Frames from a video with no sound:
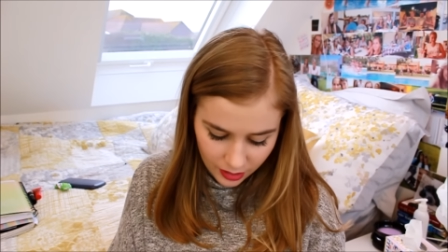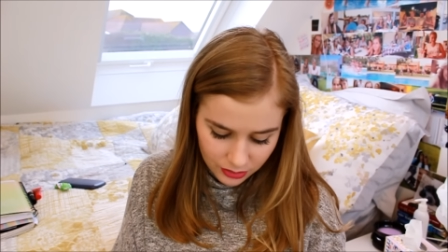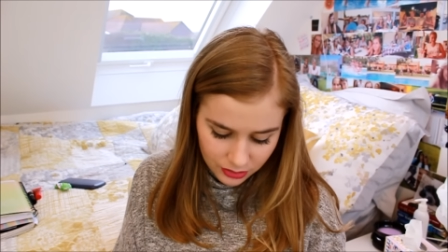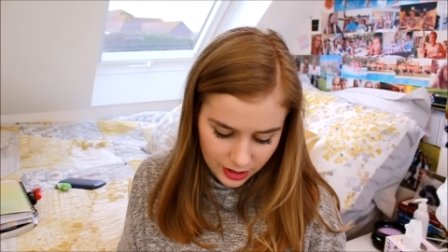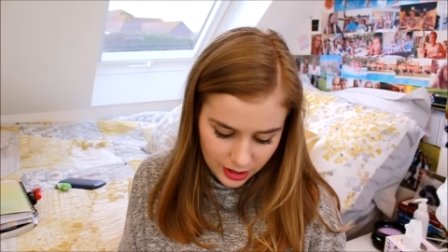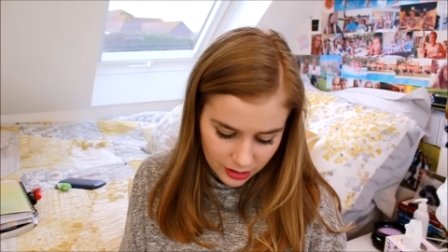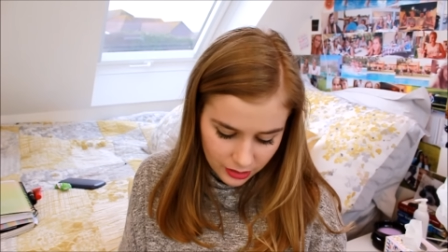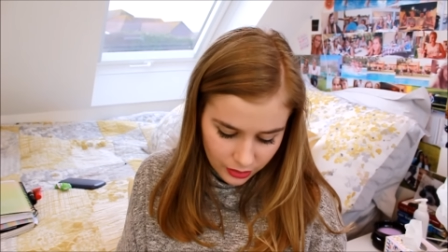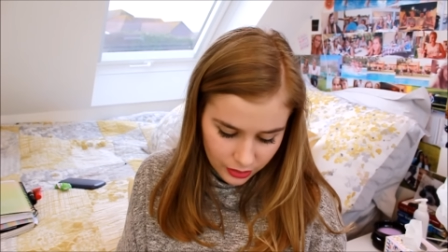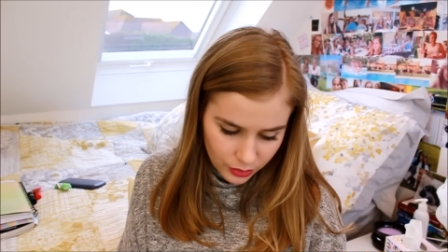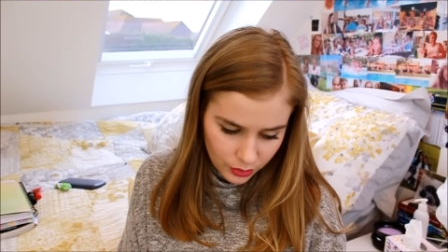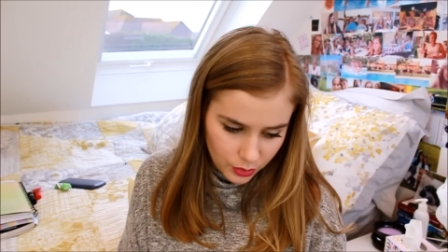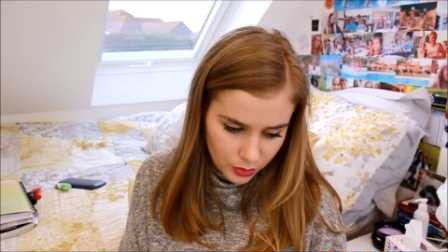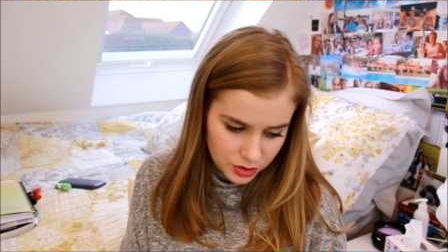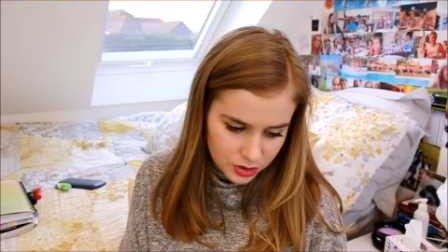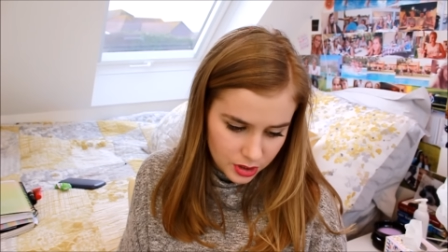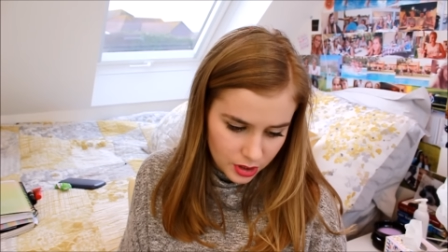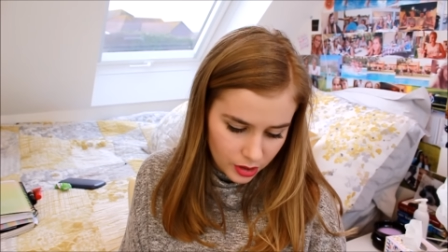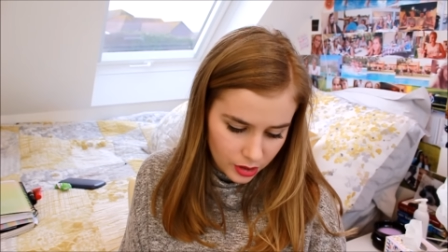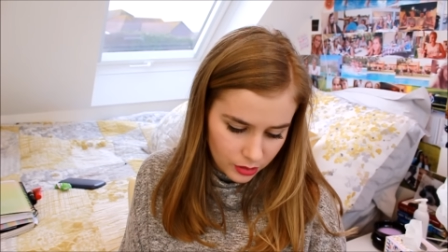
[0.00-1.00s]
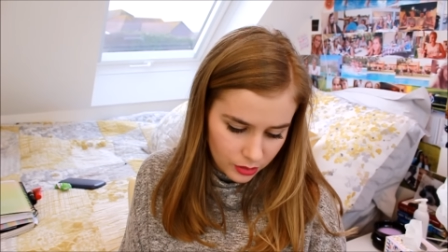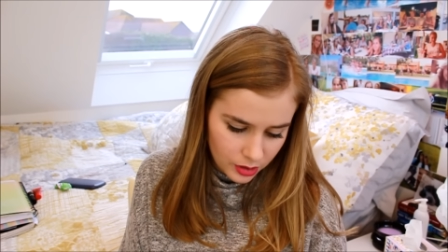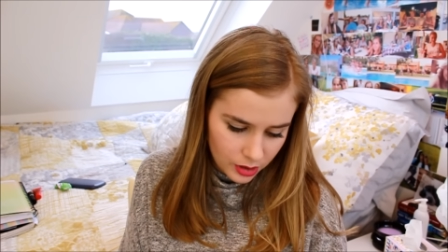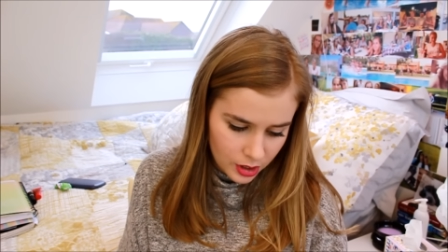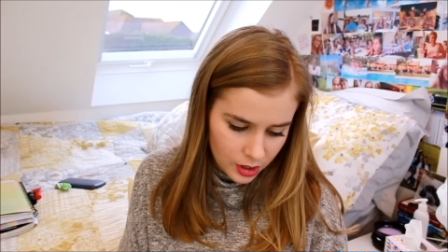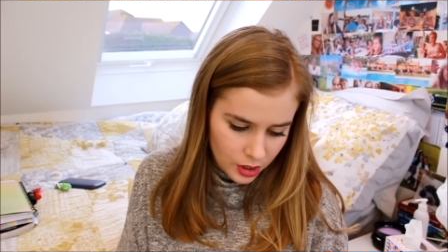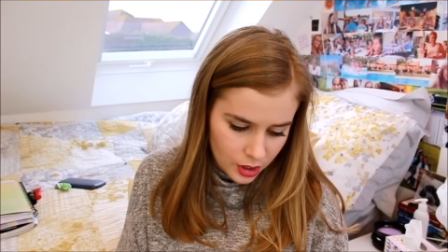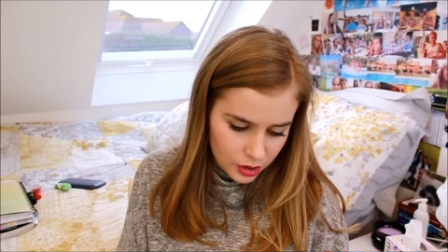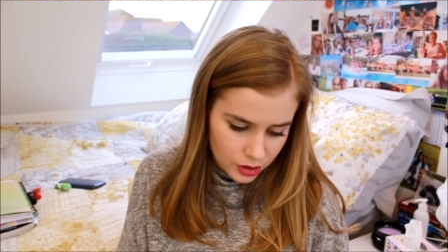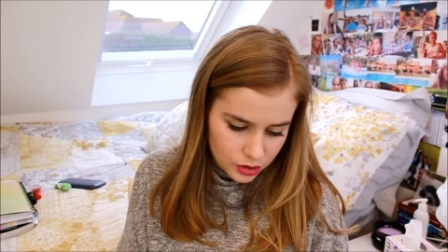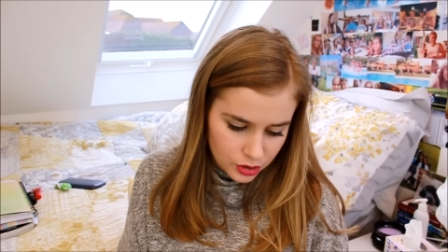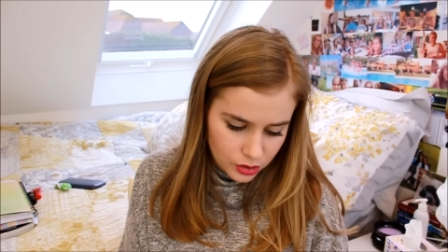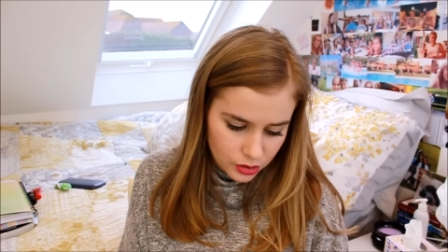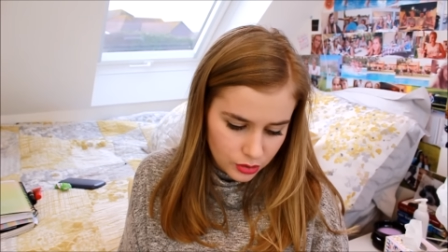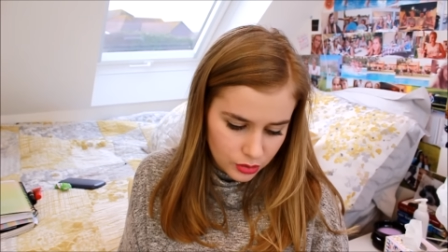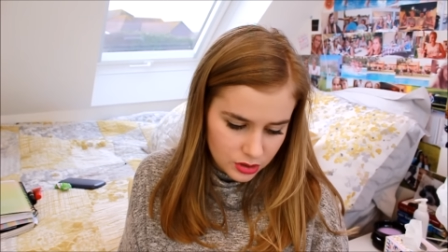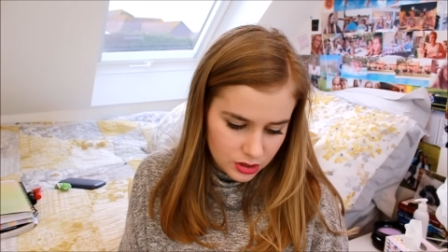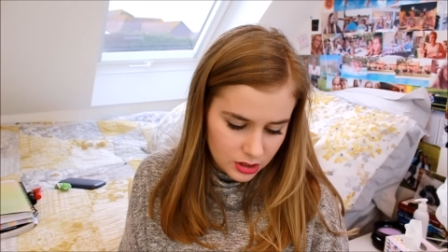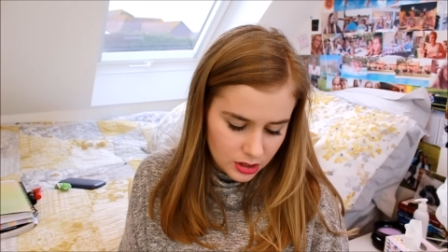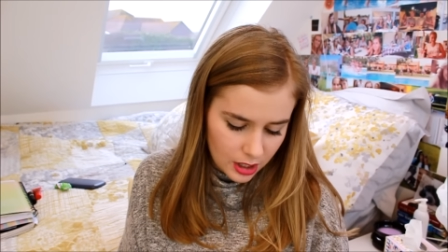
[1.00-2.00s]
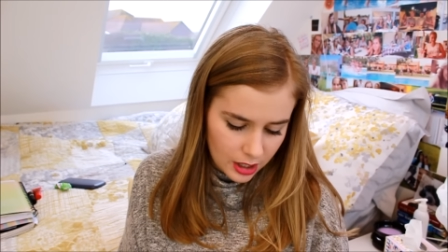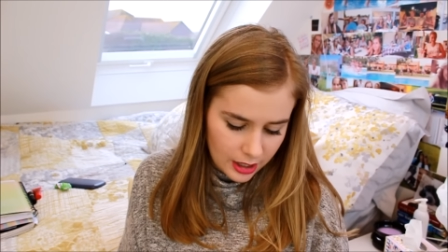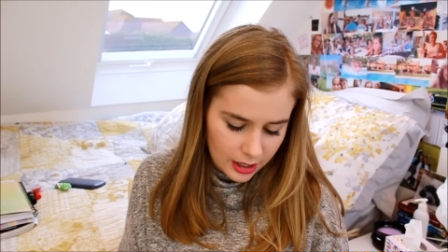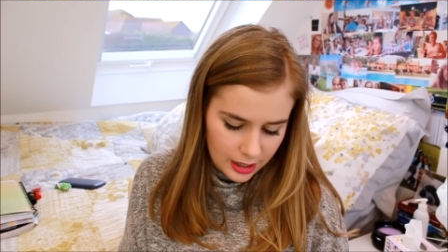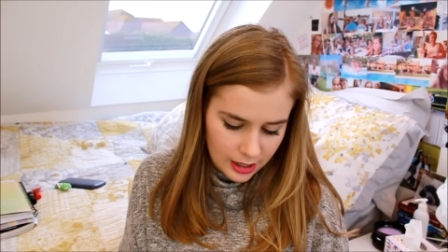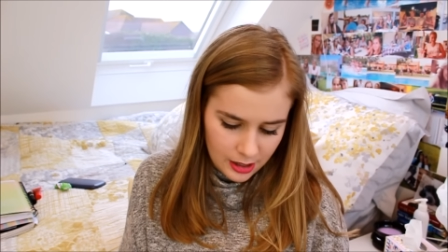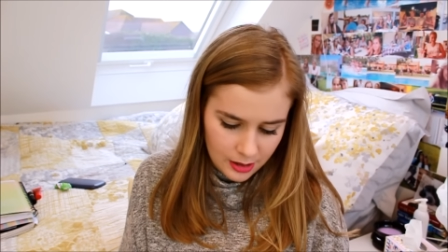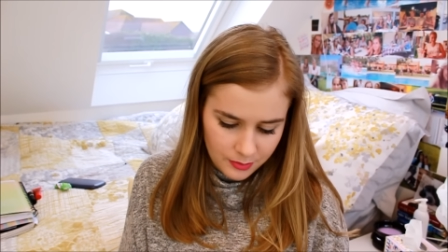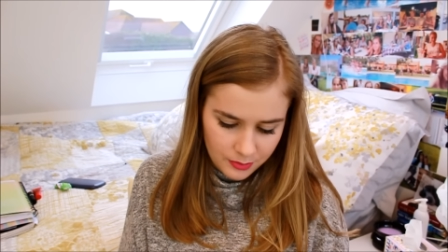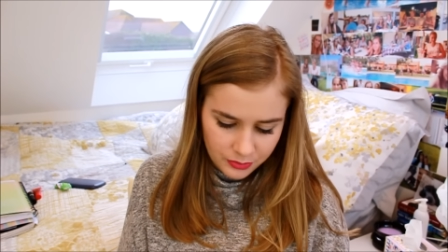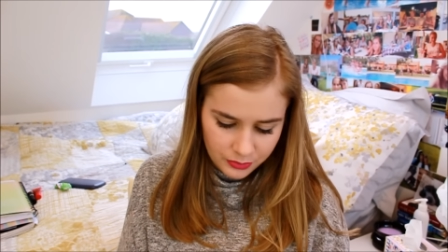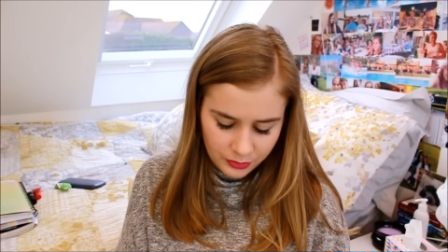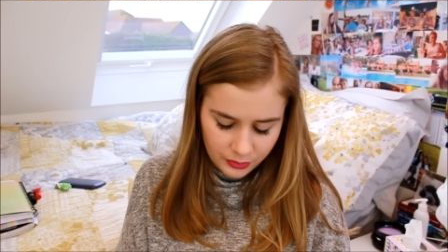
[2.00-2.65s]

Then I also use um,